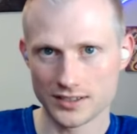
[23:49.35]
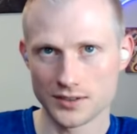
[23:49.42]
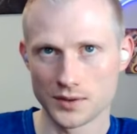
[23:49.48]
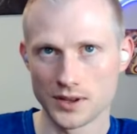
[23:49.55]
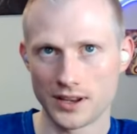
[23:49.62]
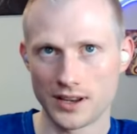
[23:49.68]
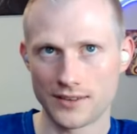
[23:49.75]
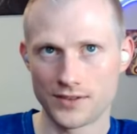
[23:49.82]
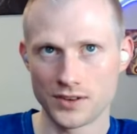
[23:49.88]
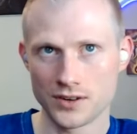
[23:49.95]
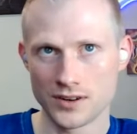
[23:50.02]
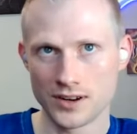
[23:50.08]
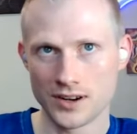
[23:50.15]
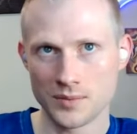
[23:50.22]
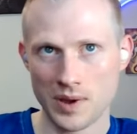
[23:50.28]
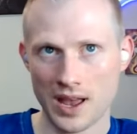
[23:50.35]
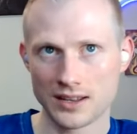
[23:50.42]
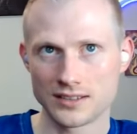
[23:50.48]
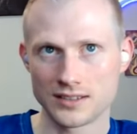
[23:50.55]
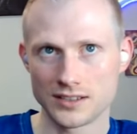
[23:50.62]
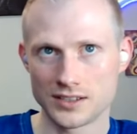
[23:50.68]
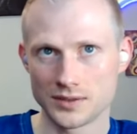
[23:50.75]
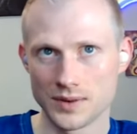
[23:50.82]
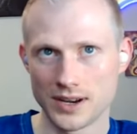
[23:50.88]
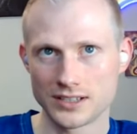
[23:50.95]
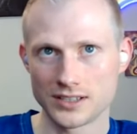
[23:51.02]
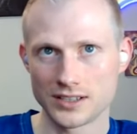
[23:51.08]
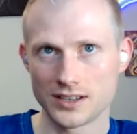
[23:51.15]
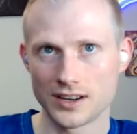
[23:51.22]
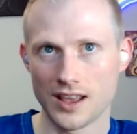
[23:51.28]
So like if you're in a bad
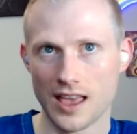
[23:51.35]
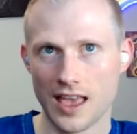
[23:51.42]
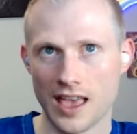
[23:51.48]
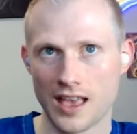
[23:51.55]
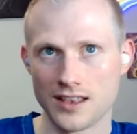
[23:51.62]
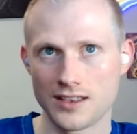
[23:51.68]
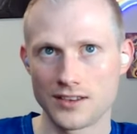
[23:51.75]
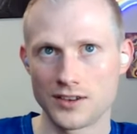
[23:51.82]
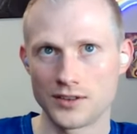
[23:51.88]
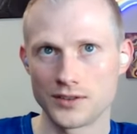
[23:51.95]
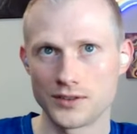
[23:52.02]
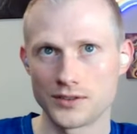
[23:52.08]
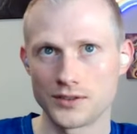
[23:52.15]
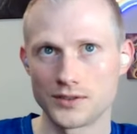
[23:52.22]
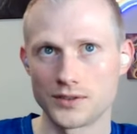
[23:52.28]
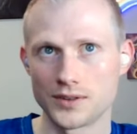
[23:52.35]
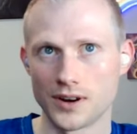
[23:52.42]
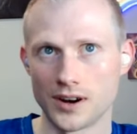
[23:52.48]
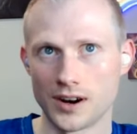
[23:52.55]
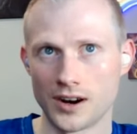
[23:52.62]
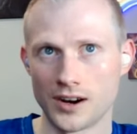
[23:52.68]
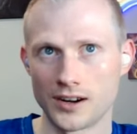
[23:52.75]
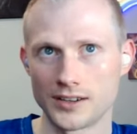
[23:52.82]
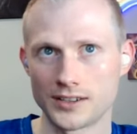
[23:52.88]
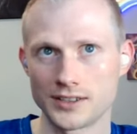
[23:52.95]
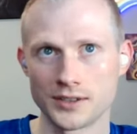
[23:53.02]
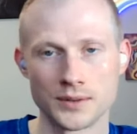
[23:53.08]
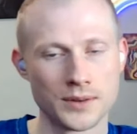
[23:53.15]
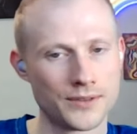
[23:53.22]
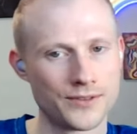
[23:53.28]
situation and you are
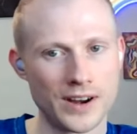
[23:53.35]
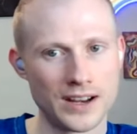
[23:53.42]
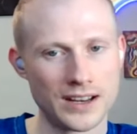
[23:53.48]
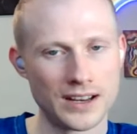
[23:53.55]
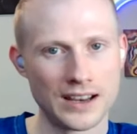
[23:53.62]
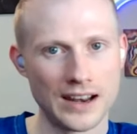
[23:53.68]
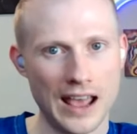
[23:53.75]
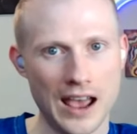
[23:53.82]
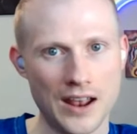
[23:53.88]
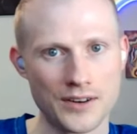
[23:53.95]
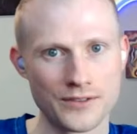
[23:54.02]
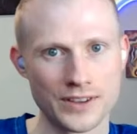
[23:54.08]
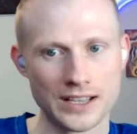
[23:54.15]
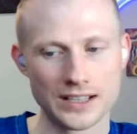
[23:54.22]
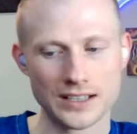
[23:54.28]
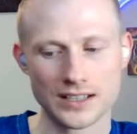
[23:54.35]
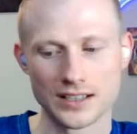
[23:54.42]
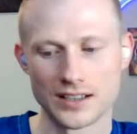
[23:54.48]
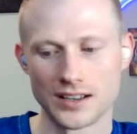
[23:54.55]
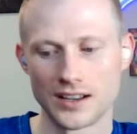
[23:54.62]
too afraid to get out of it,